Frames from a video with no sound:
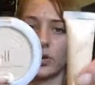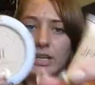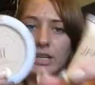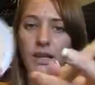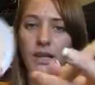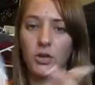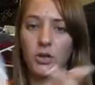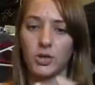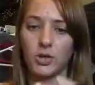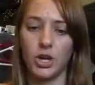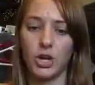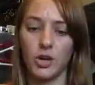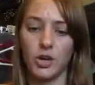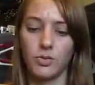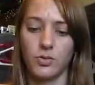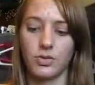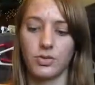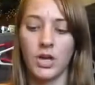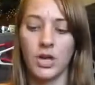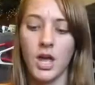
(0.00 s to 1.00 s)

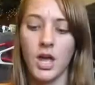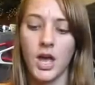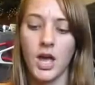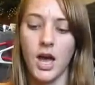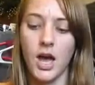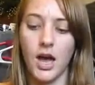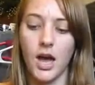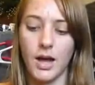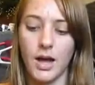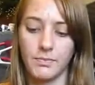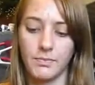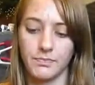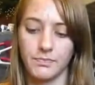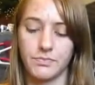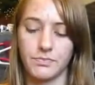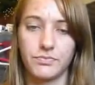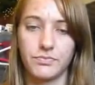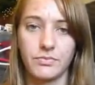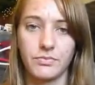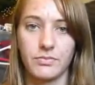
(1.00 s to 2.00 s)
yellow-toned,
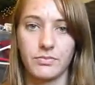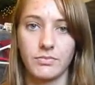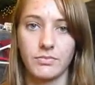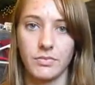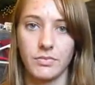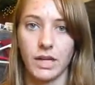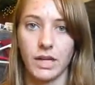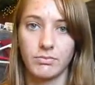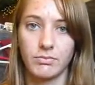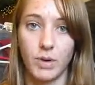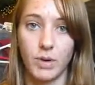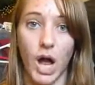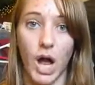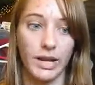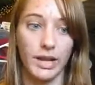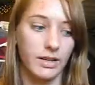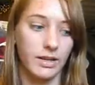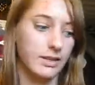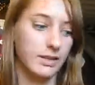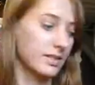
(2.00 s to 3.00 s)
um,
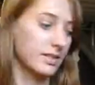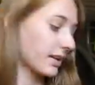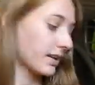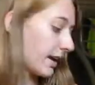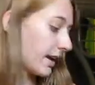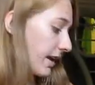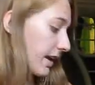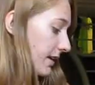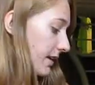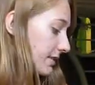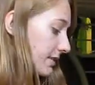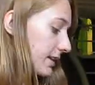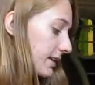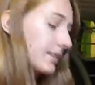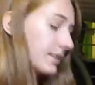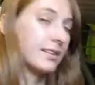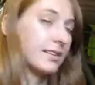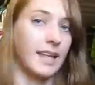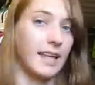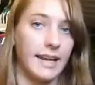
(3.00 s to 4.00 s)
product, I guess,
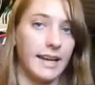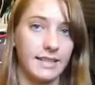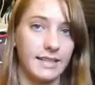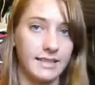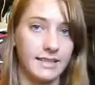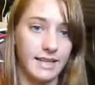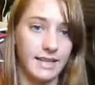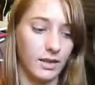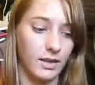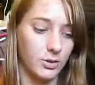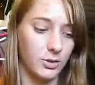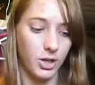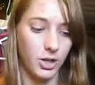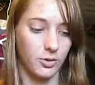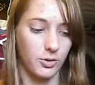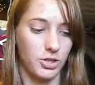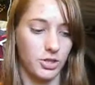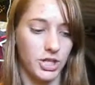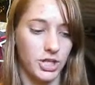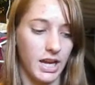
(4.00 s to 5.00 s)
like the lightest yellow
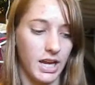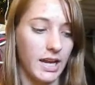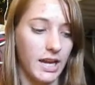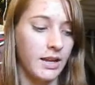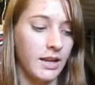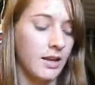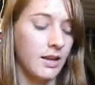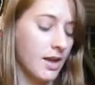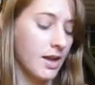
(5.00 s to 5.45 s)
tone shade.